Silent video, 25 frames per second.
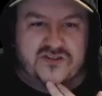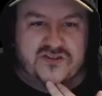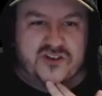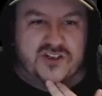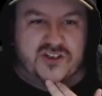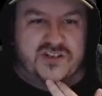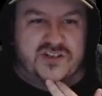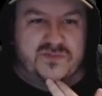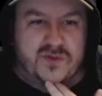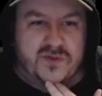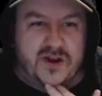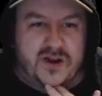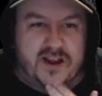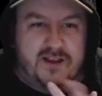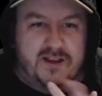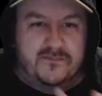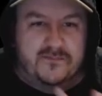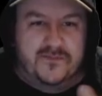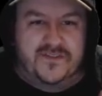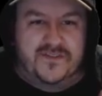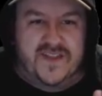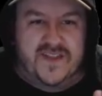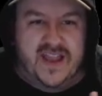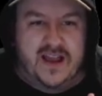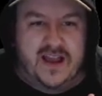I tried to buy
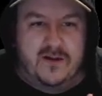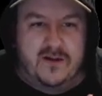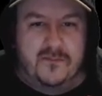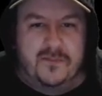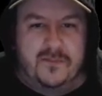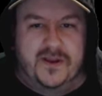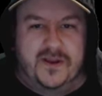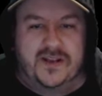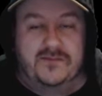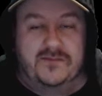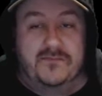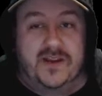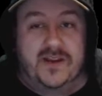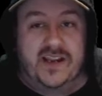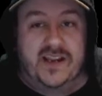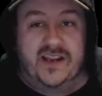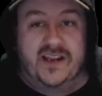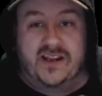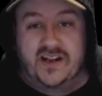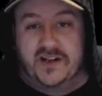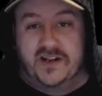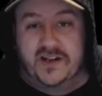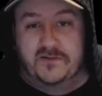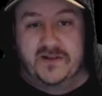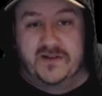him, but they outbid
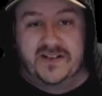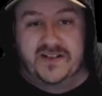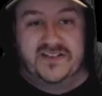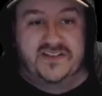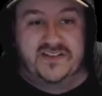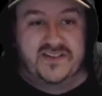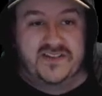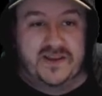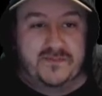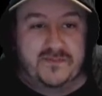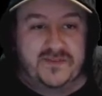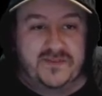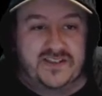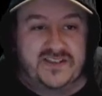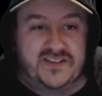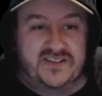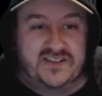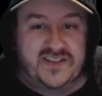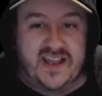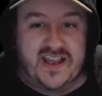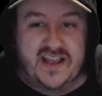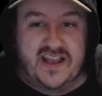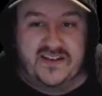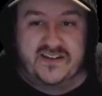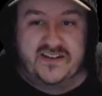me, and he went to them
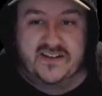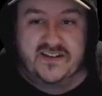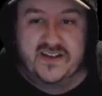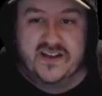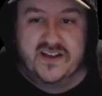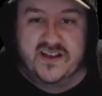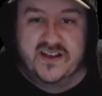instead.